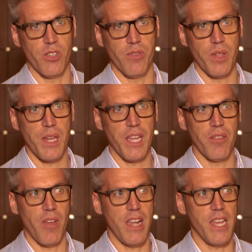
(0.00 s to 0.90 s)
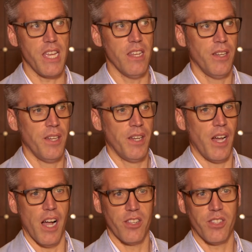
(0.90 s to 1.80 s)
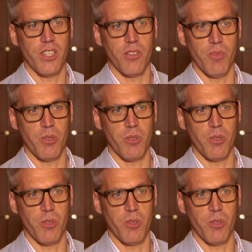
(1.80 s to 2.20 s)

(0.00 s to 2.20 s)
So if you think of any system